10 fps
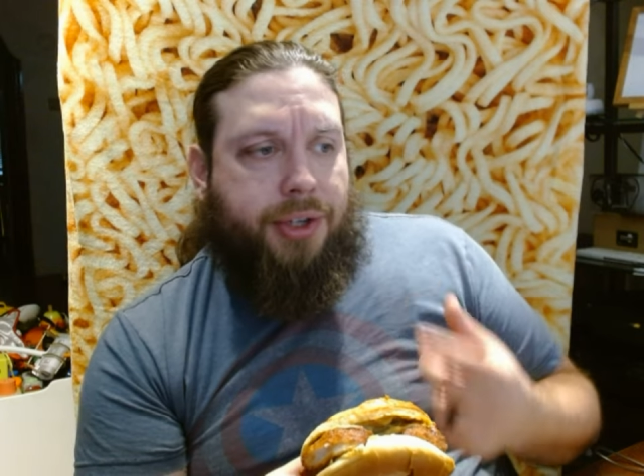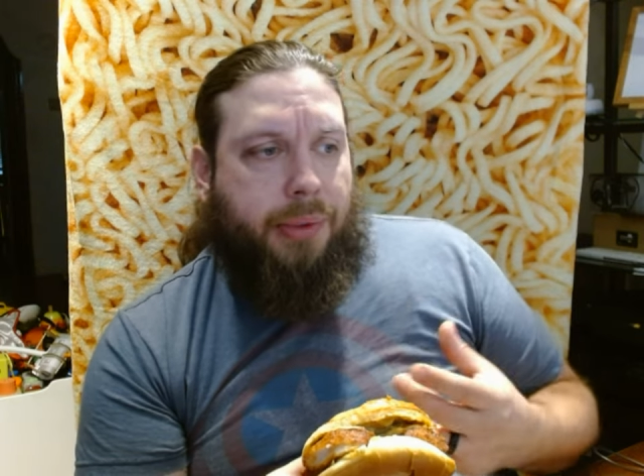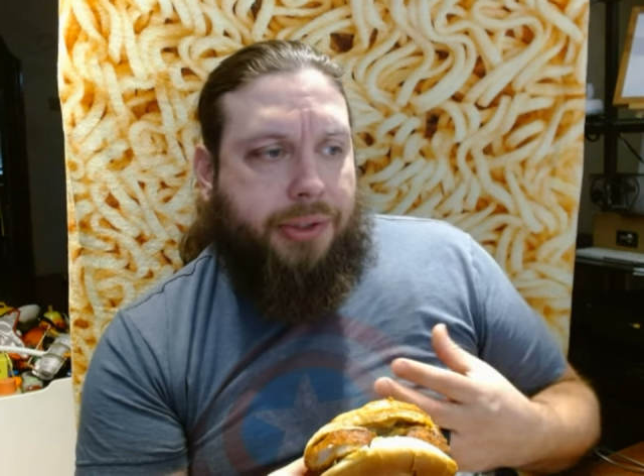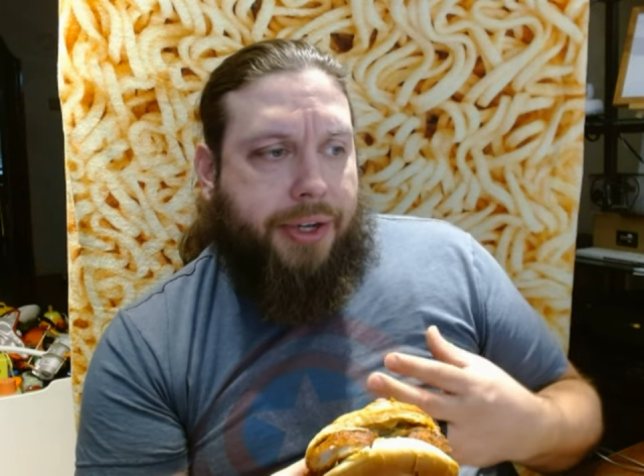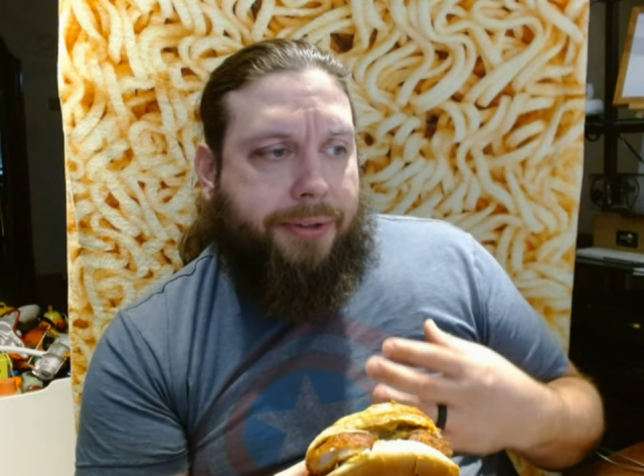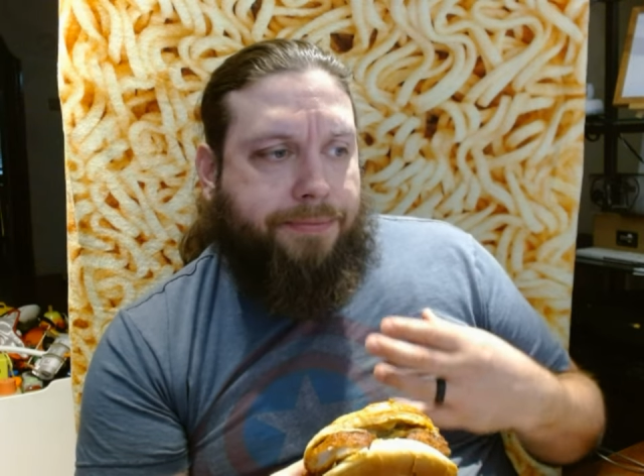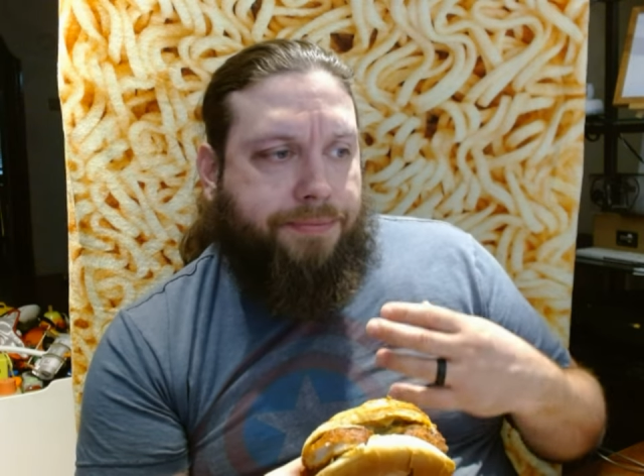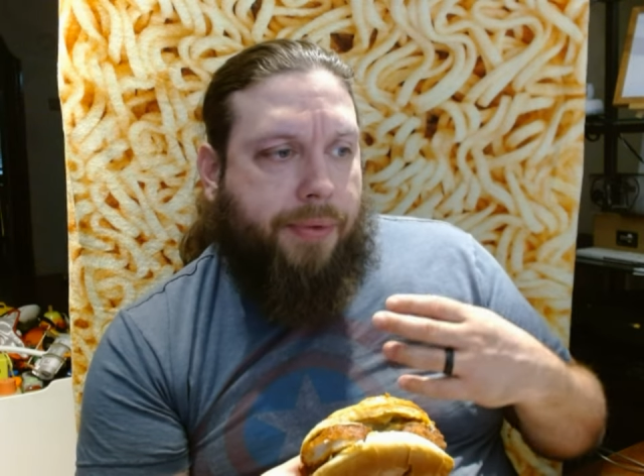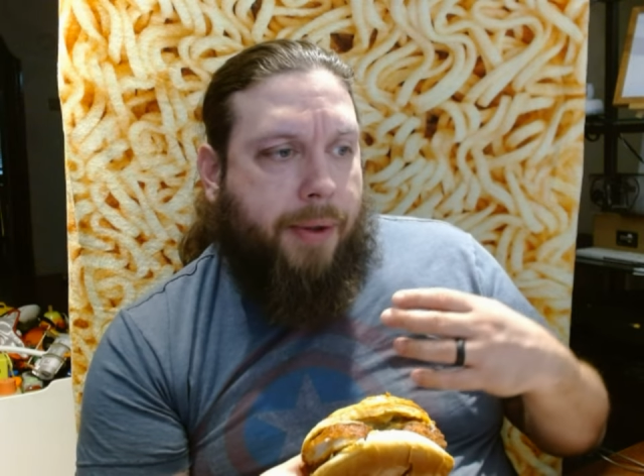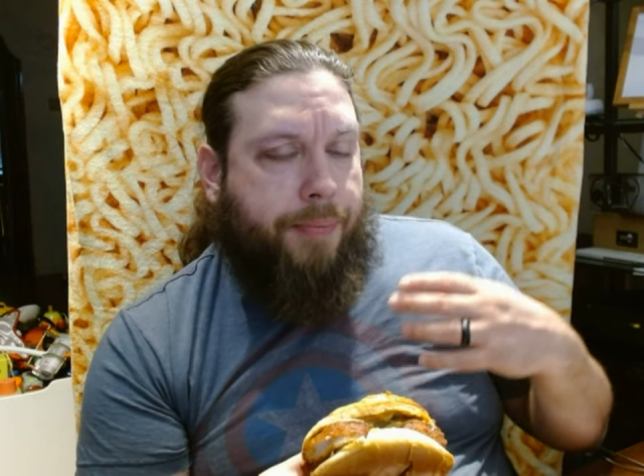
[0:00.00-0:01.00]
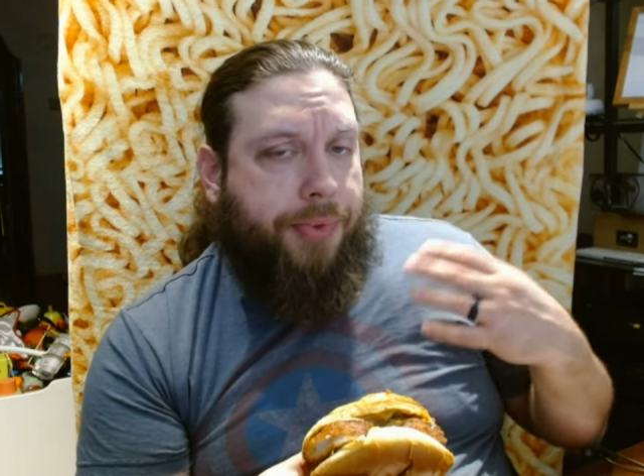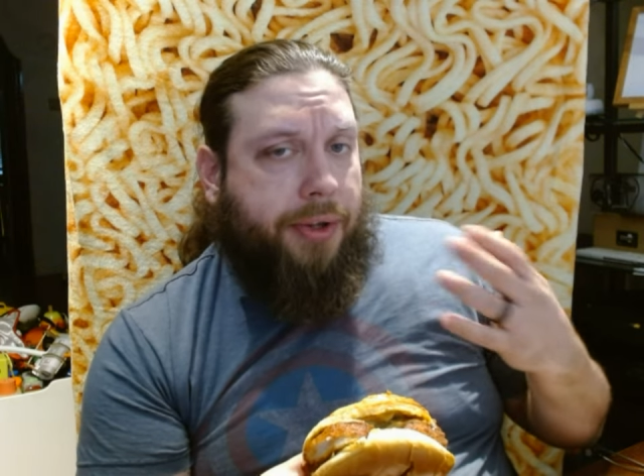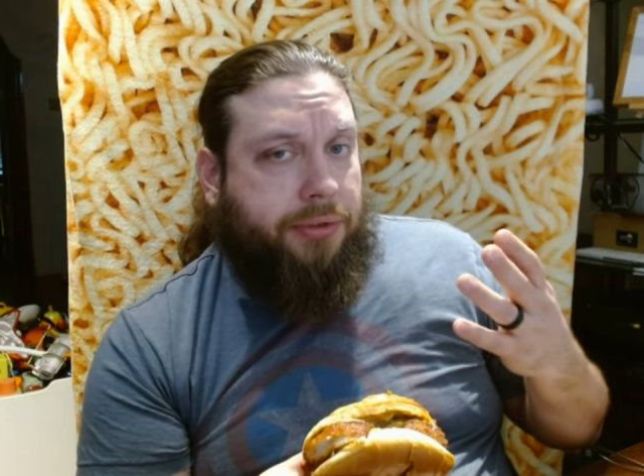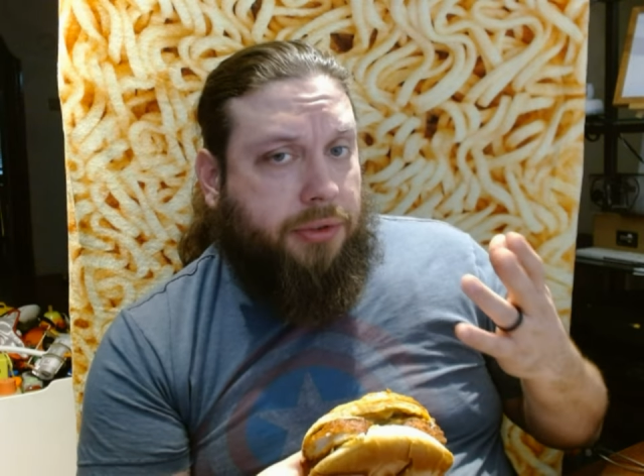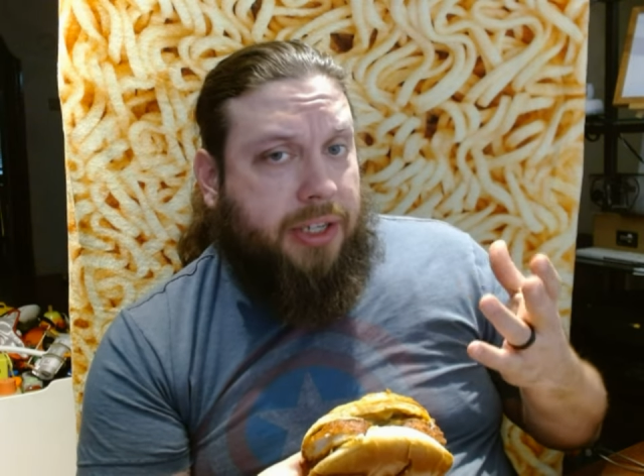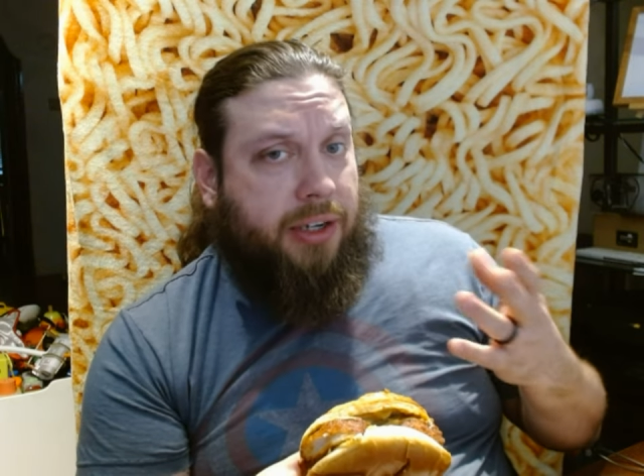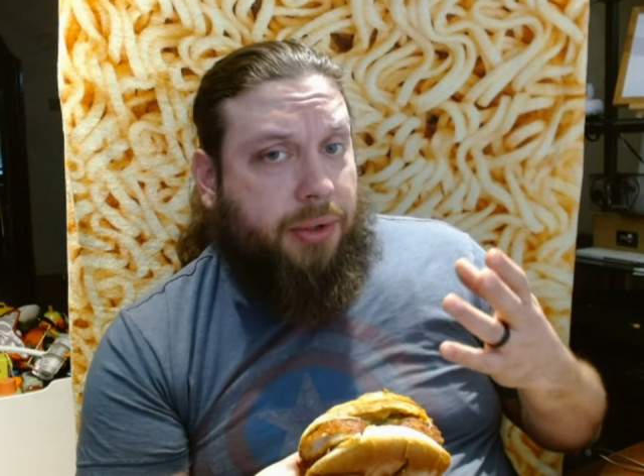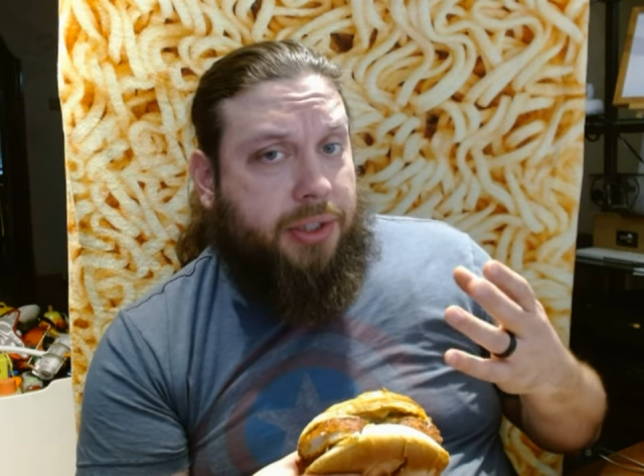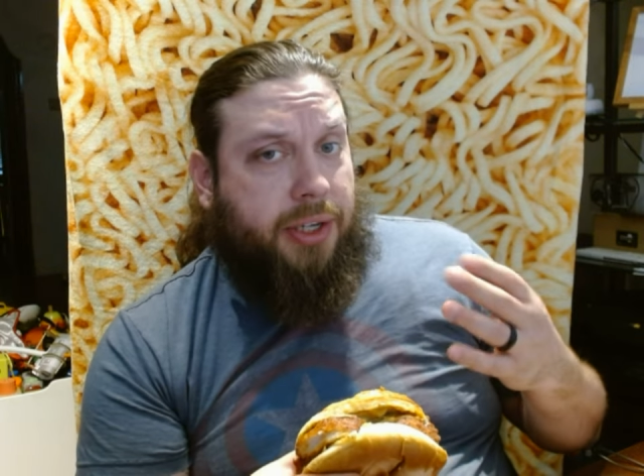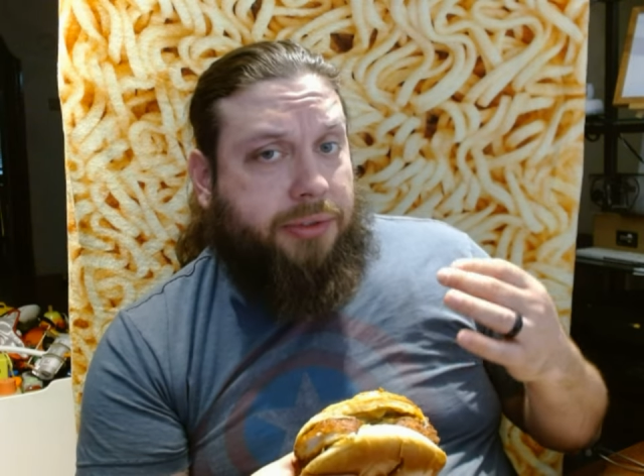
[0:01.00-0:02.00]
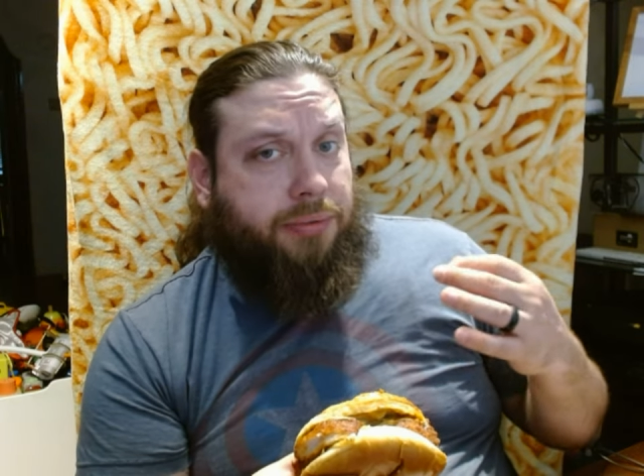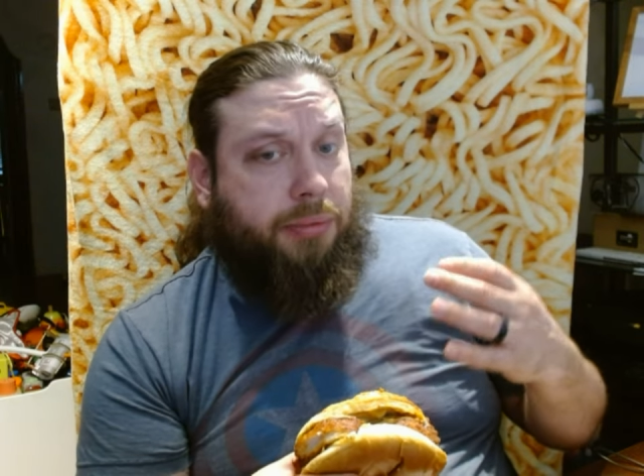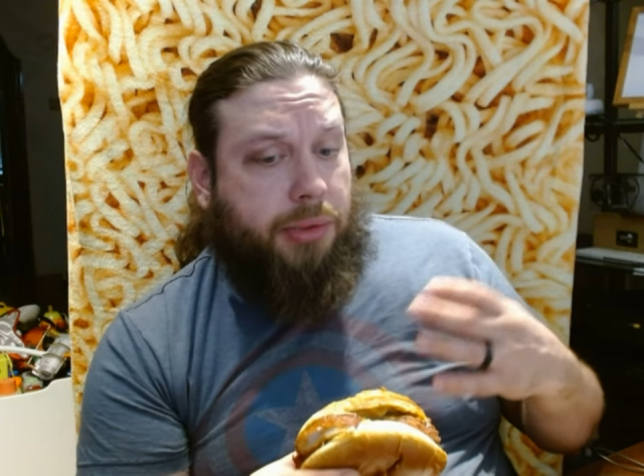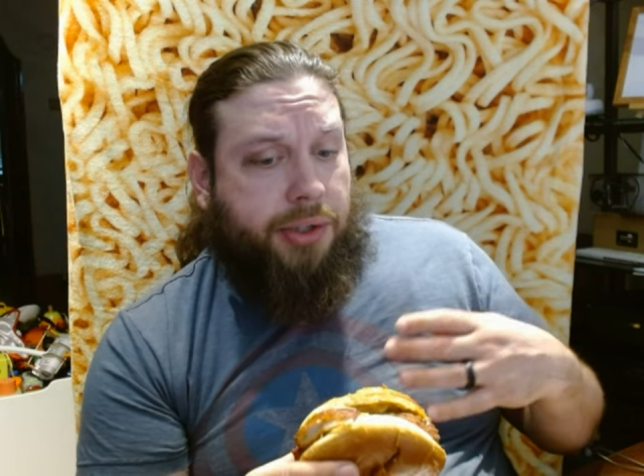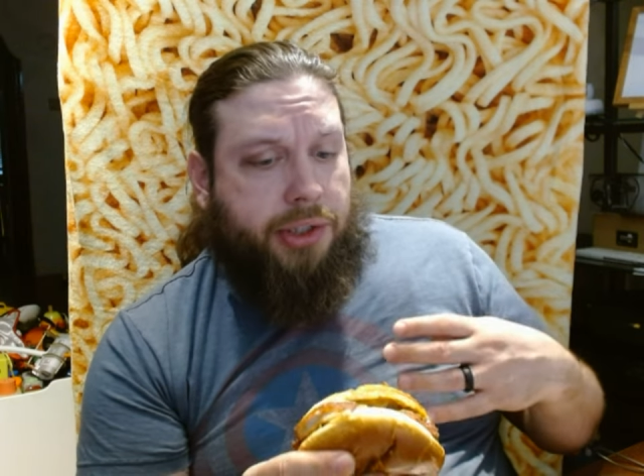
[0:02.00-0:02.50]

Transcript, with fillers: And there's so much like not only salt